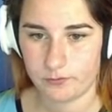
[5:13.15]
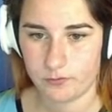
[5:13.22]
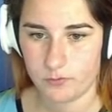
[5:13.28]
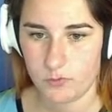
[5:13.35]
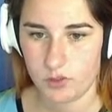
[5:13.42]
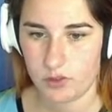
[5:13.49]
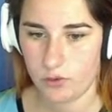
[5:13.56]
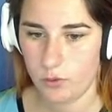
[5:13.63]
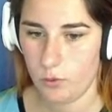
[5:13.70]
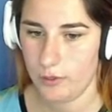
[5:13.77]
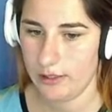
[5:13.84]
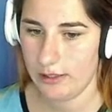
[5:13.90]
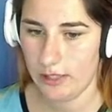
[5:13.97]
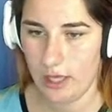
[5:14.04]
We
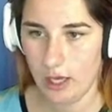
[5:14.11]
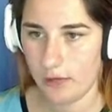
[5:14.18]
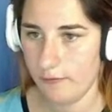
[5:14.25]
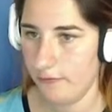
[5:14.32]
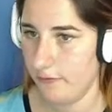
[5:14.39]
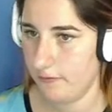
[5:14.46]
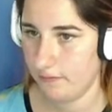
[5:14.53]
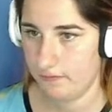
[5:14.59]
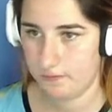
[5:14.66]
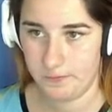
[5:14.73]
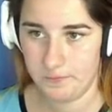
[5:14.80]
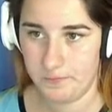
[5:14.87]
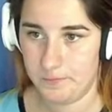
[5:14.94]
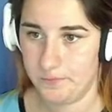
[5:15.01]
love
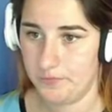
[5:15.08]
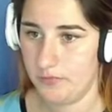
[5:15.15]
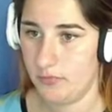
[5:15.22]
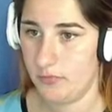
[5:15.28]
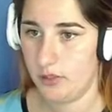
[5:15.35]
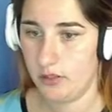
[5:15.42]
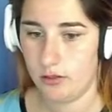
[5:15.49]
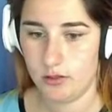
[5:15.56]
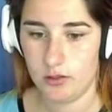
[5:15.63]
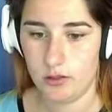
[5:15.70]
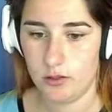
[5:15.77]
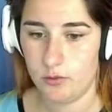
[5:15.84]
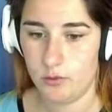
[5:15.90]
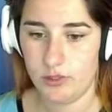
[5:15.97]
We
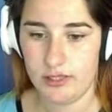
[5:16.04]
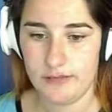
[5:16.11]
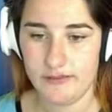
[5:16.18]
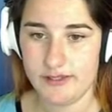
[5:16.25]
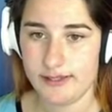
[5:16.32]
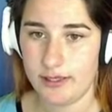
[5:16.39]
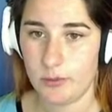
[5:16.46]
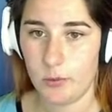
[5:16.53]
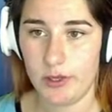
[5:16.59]
love a sleepwear.